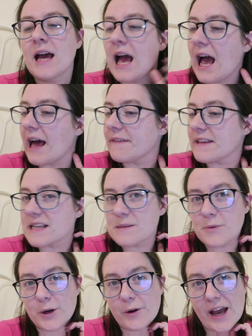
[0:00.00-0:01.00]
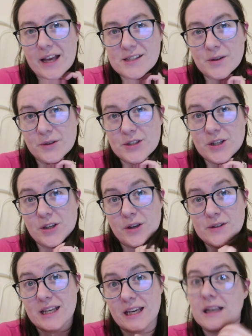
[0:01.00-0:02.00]
And this progressed onto
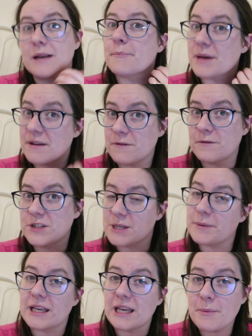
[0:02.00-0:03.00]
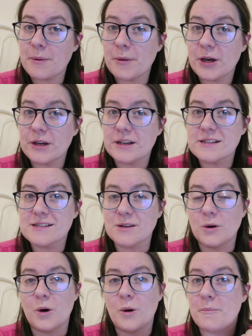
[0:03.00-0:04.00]
using Biff Chip and Kipper books,
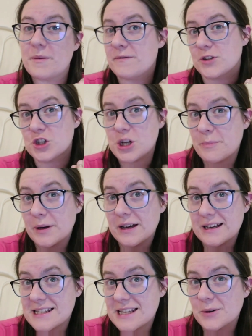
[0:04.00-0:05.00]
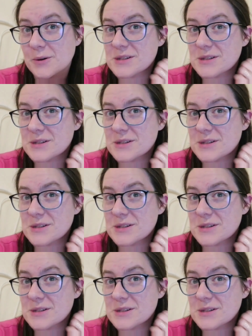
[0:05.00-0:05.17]
or Biff and Chipper as he calls